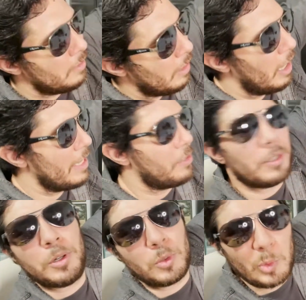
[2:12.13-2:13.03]
All right, so the
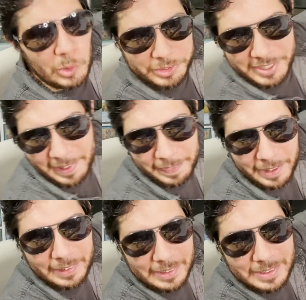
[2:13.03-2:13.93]
whole Rule 10
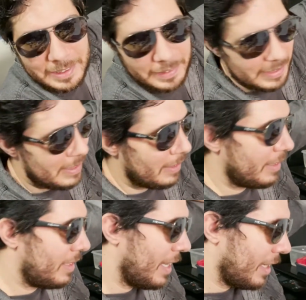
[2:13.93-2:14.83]
thing,
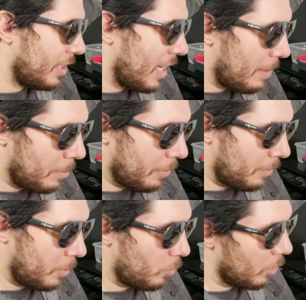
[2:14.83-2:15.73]
let's take a jab
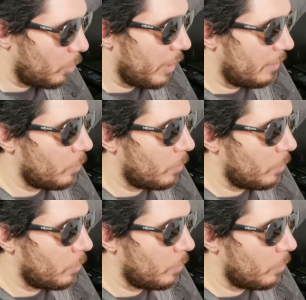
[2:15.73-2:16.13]
real quick.